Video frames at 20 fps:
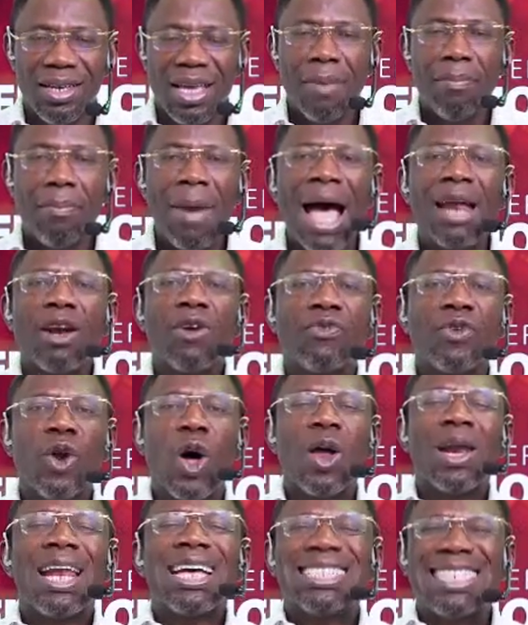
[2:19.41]
A man of
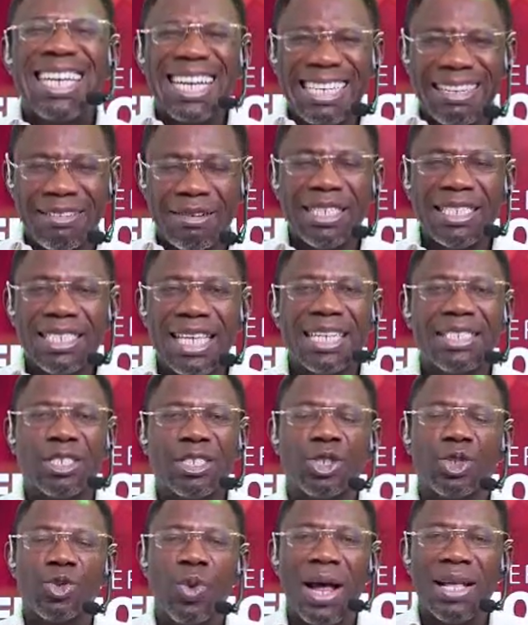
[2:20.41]
knowledge increases
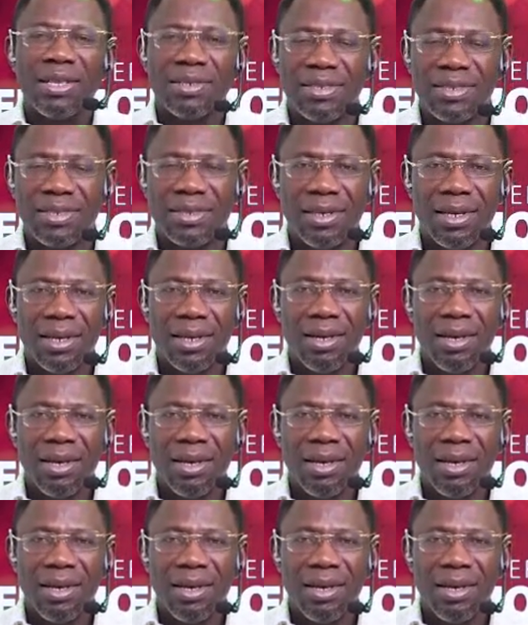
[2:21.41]
strength.